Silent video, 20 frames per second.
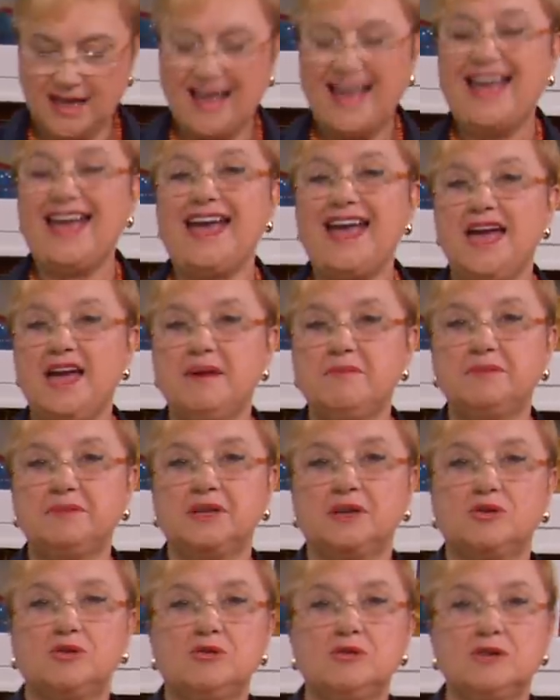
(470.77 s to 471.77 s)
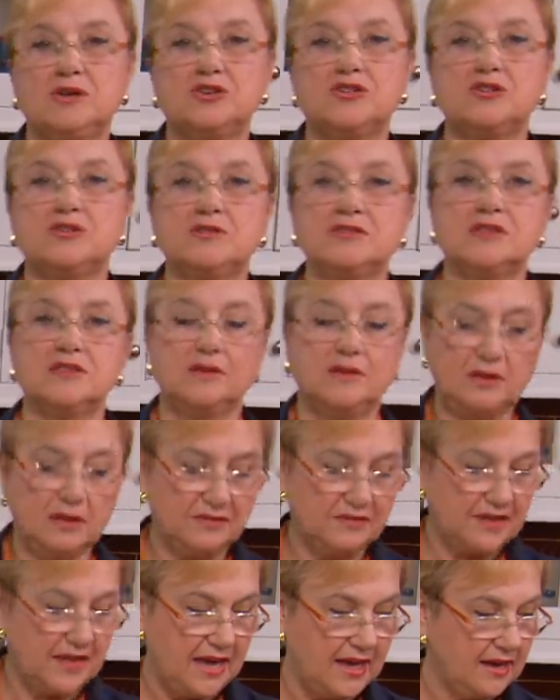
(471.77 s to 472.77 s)
ham, the cornichons, all
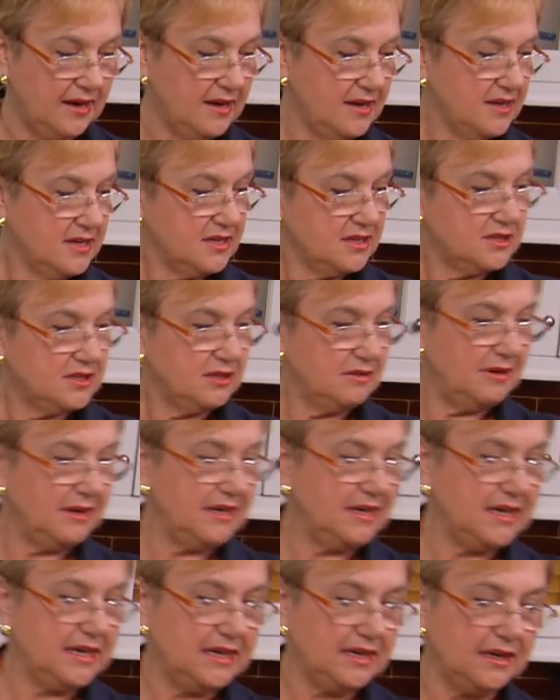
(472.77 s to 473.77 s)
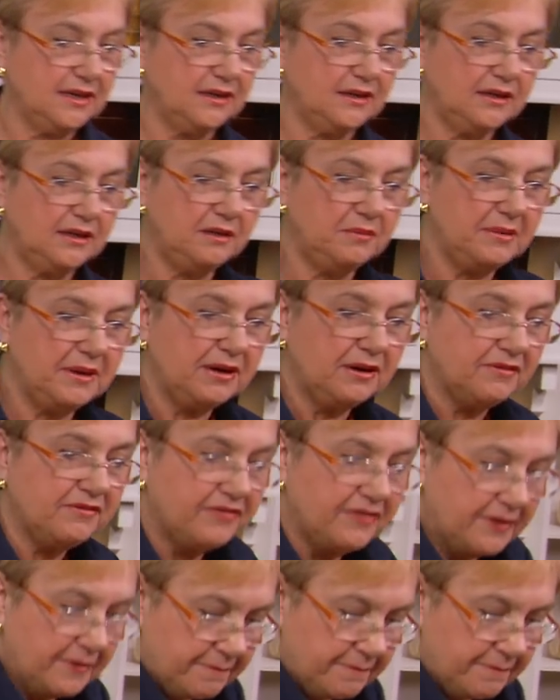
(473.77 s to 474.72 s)
of that. So I need a little bit of